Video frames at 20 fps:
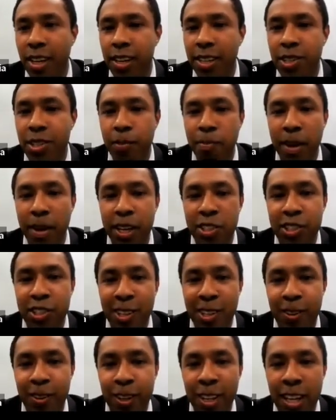a
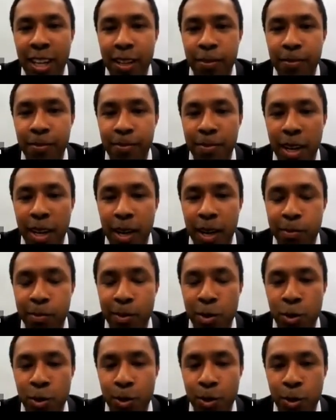pleasure and honor
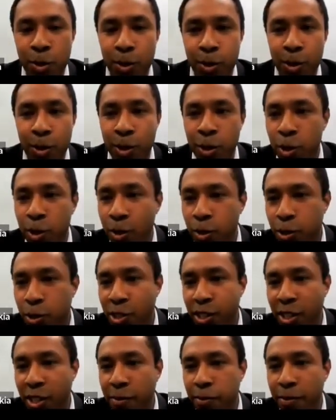to
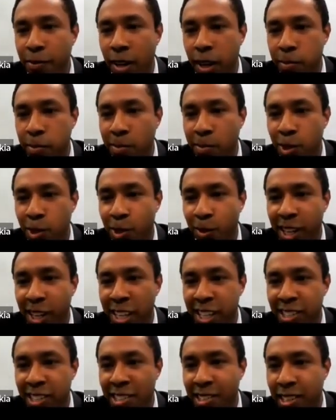see
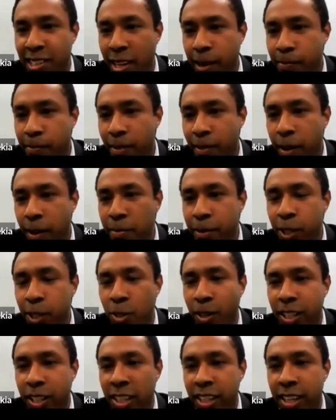students
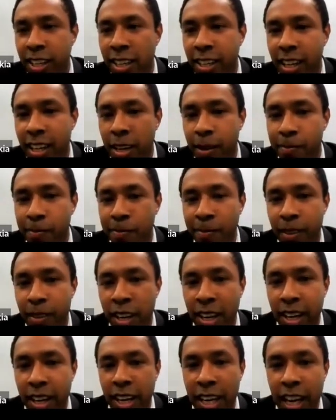coming to attend. And
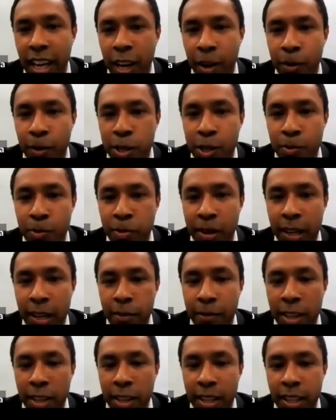I always
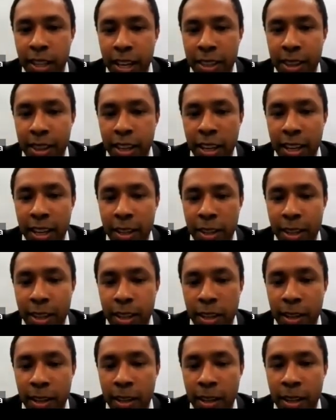believe that I think
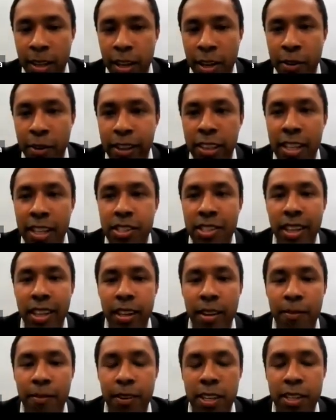the greatest
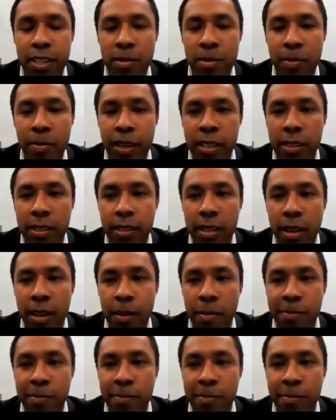investment